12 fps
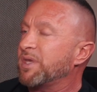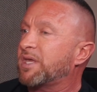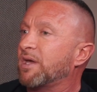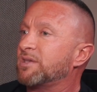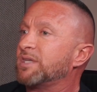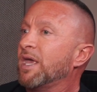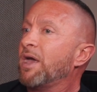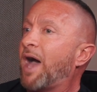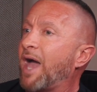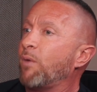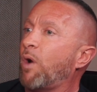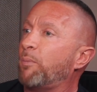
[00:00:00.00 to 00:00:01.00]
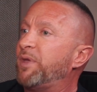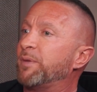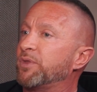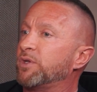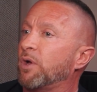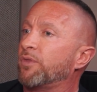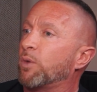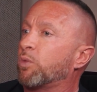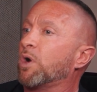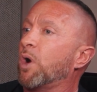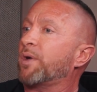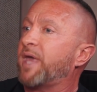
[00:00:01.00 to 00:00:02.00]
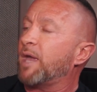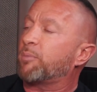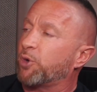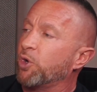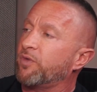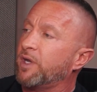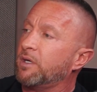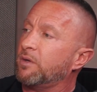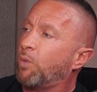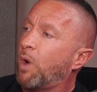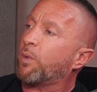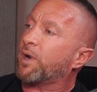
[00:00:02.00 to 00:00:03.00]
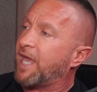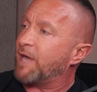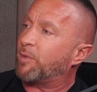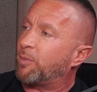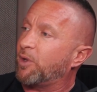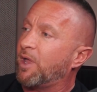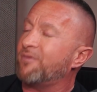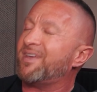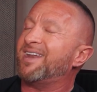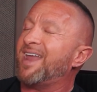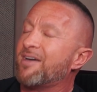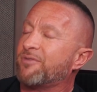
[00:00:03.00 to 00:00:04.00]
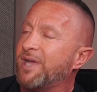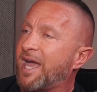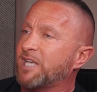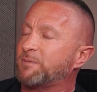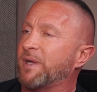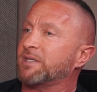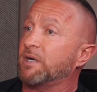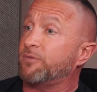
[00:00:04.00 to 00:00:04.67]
Because I want people to know that we're okay proving what we're capable of in every aspect.